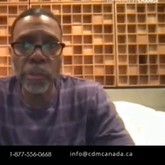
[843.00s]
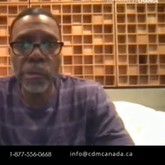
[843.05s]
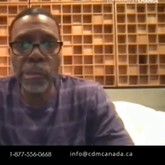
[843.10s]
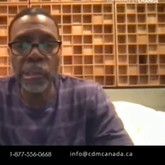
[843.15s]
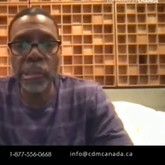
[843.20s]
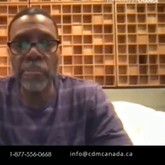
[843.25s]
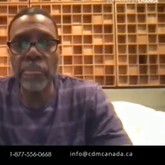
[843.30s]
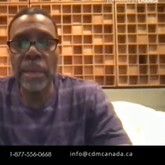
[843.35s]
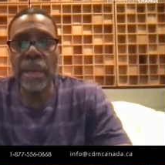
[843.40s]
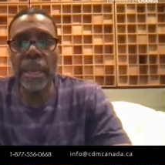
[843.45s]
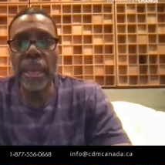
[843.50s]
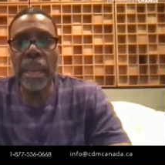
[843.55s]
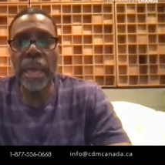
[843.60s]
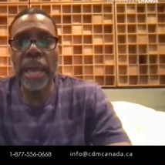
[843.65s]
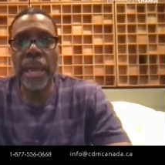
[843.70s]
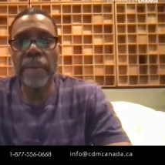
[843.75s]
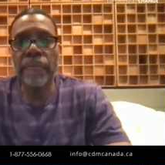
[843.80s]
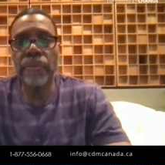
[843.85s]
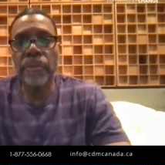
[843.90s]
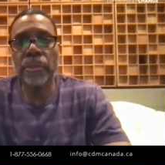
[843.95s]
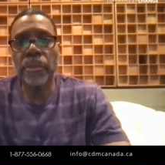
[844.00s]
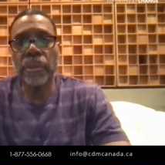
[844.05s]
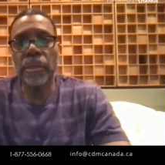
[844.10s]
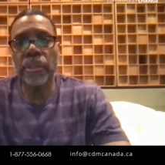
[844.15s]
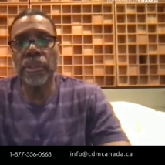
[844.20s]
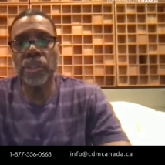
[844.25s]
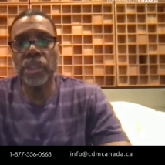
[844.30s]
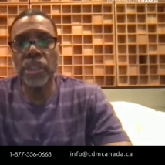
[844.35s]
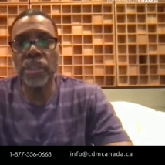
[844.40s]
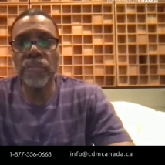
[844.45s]
journey in my life to
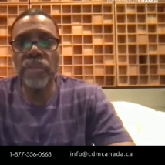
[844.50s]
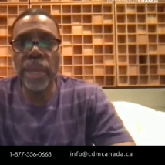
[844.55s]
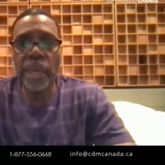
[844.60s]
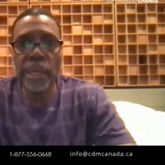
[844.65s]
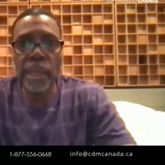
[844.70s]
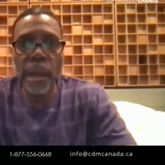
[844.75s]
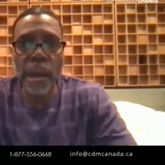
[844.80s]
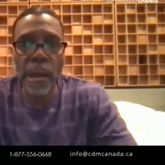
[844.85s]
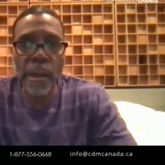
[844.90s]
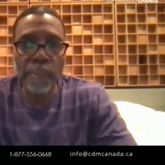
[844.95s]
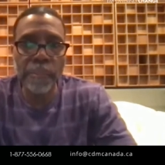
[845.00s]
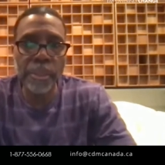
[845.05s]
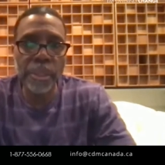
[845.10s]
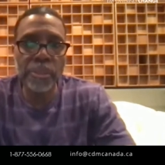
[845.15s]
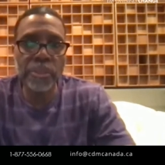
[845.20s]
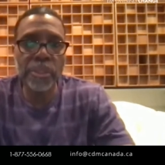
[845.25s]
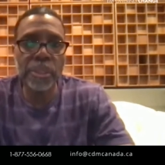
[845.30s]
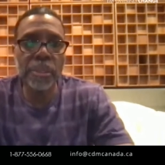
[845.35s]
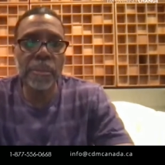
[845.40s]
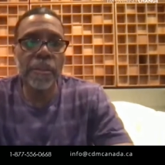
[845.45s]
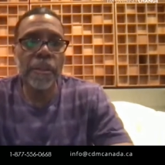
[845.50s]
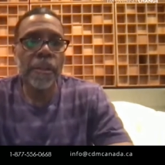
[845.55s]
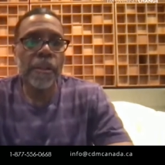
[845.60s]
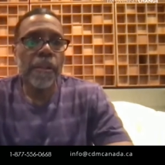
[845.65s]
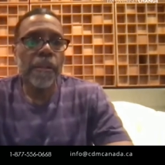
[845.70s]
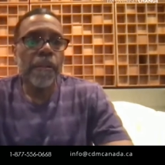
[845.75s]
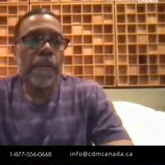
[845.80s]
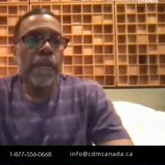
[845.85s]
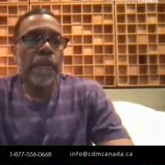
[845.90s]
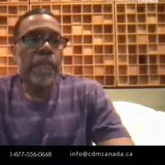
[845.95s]
achieve that calmness. And
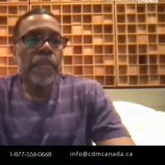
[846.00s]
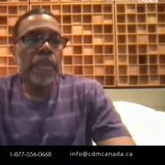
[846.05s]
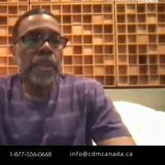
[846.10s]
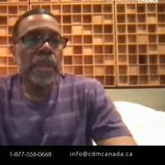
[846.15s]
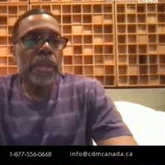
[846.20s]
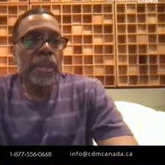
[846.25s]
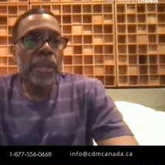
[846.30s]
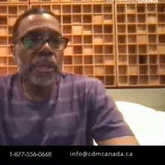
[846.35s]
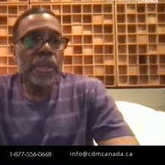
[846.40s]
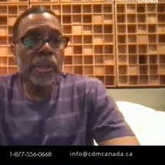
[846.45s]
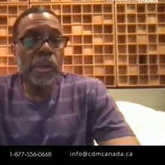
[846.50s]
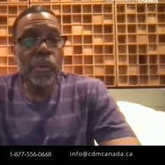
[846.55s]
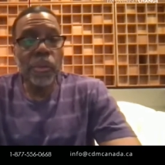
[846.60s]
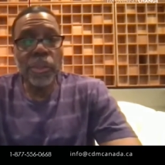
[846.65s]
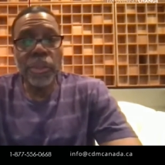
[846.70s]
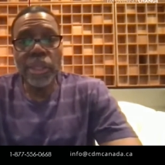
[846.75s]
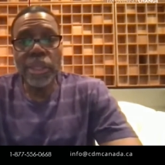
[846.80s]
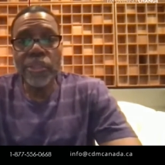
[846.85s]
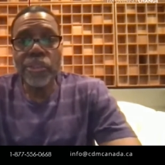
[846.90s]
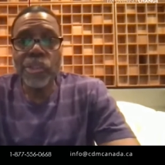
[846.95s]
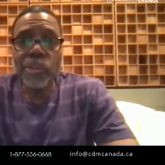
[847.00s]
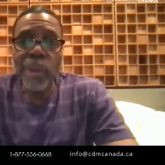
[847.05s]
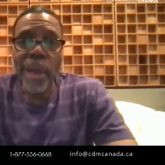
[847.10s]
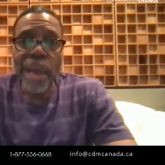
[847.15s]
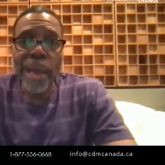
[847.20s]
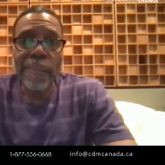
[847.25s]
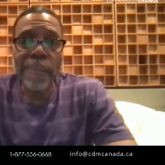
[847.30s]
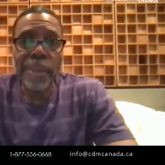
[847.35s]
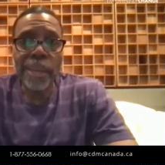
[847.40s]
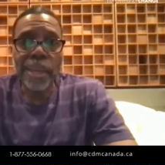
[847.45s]
you know, when things do
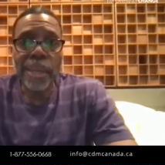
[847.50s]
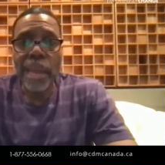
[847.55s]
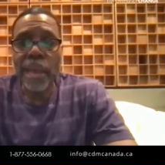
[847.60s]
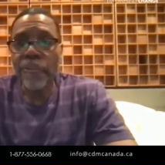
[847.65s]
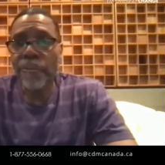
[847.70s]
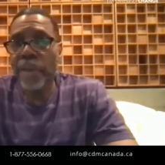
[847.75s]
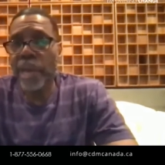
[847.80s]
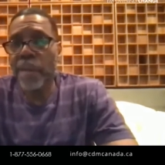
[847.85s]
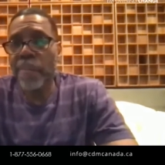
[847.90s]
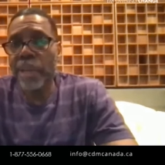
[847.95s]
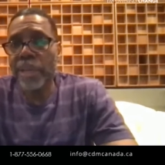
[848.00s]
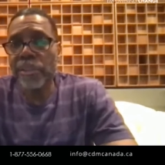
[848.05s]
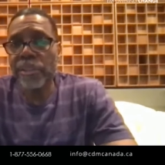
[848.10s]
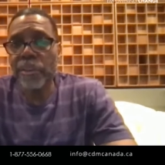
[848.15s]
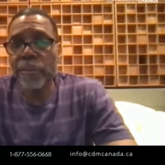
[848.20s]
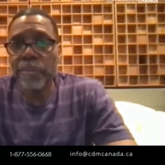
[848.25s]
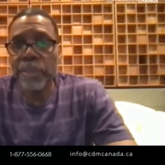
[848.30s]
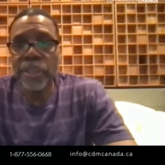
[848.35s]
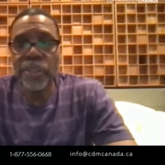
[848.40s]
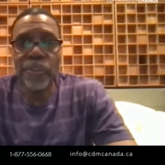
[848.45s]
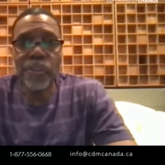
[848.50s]
happen, and I find myself